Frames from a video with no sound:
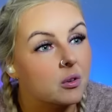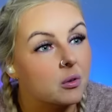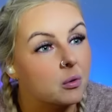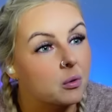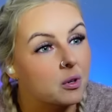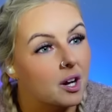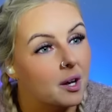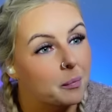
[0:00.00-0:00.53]

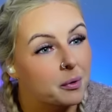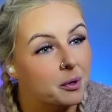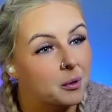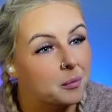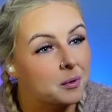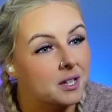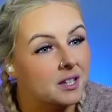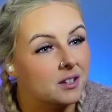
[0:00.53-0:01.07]
Oh, I
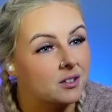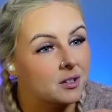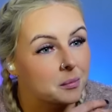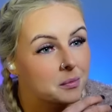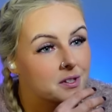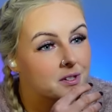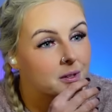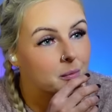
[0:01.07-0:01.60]
probably could have
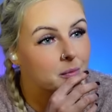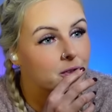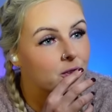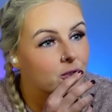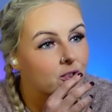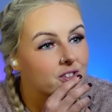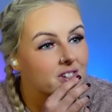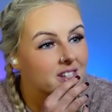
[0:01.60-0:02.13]
been done with
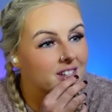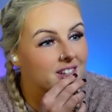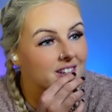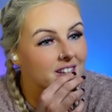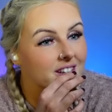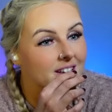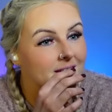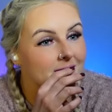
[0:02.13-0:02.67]
not seeing
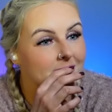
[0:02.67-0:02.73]
that.